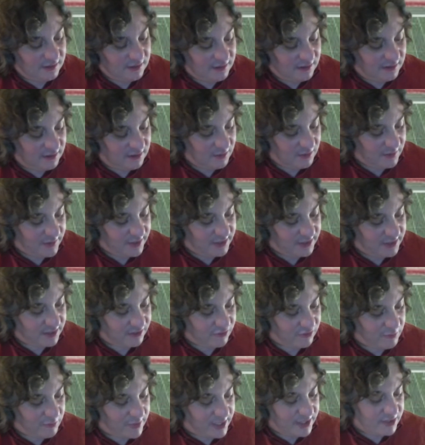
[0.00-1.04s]
going into the
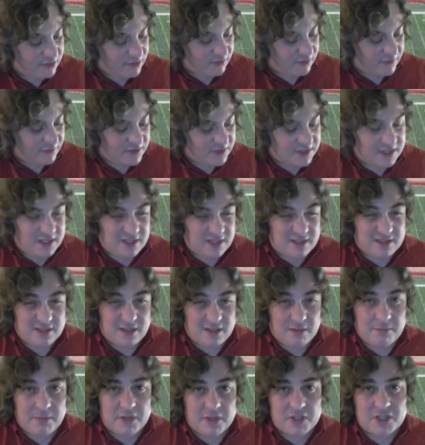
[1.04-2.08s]
remainder of the season, a
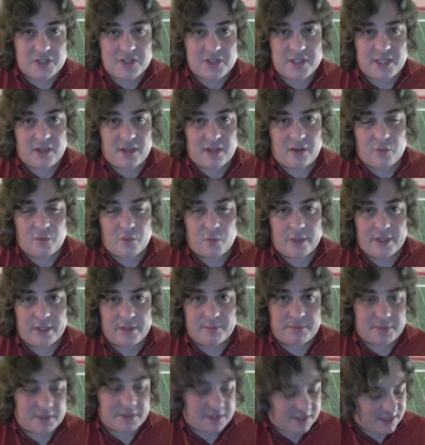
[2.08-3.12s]
much-needed win
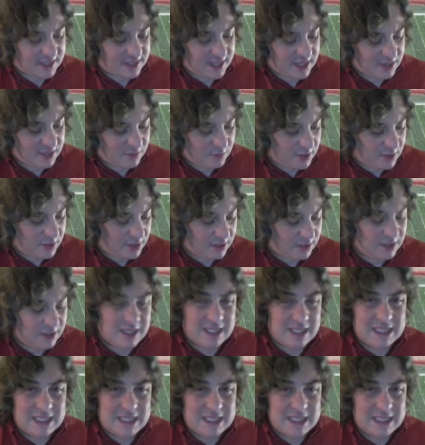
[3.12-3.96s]
in Piscataway,